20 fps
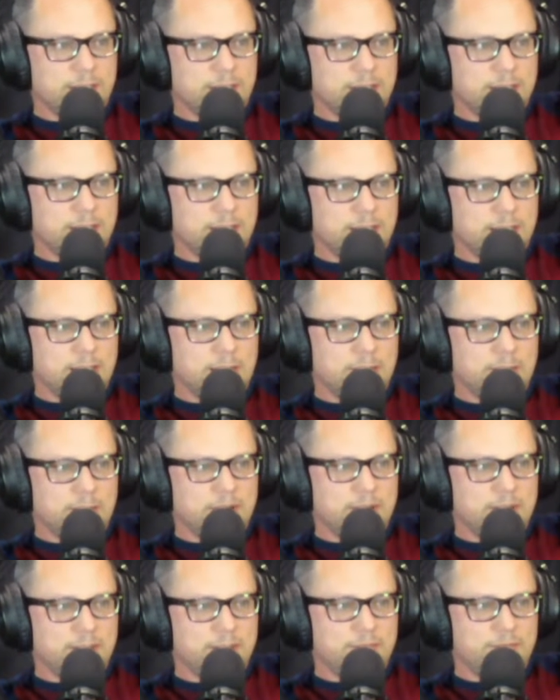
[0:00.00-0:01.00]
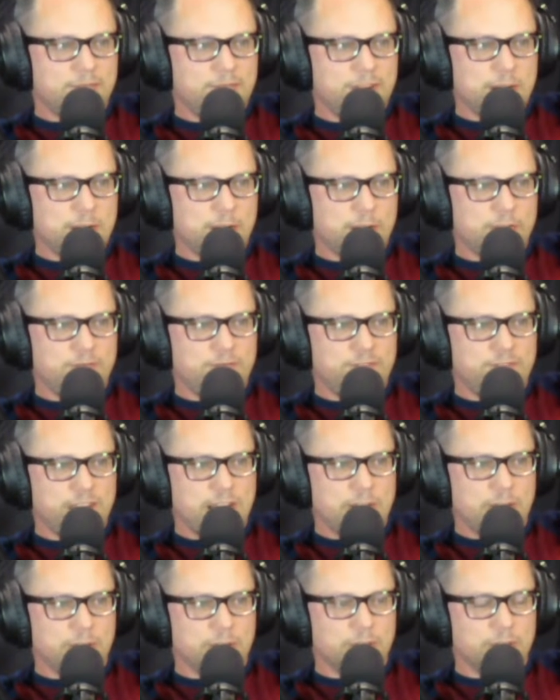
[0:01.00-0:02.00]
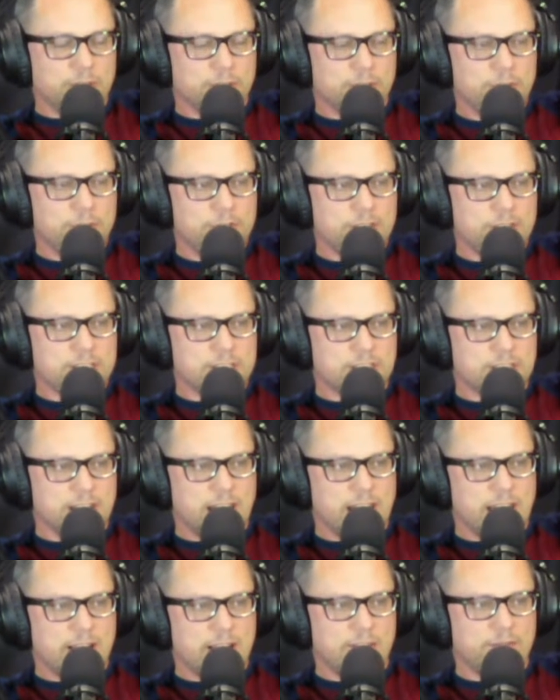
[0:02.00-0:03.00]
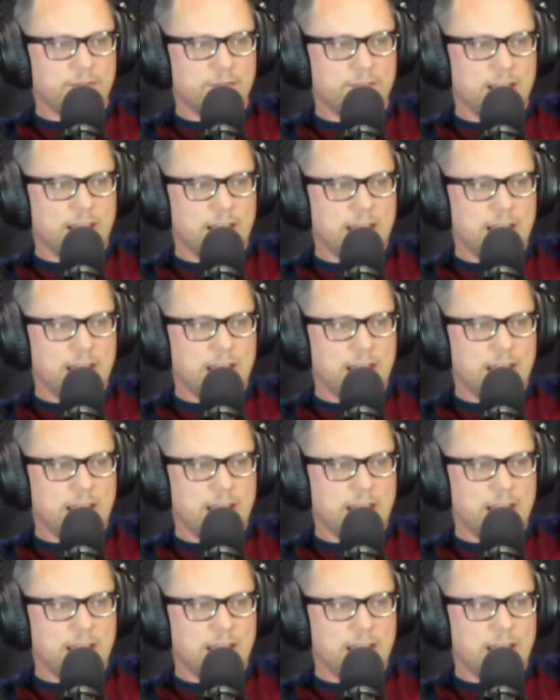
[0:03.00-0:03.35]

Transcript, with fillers: God. Fear of failure. Who doesn't have